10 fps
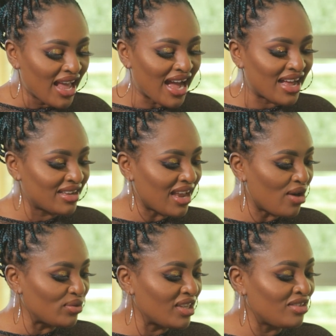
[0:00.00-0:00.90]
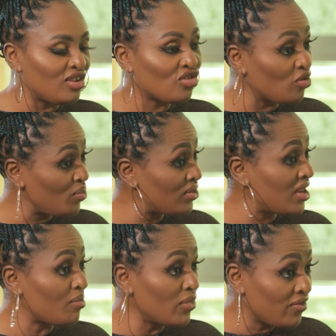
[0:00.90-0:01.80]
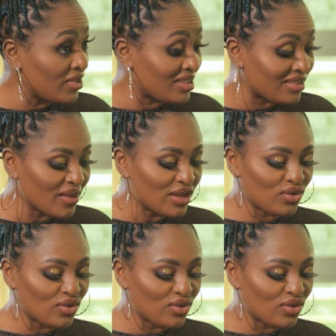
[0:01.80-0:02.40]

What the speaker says: and how they distribute their movies.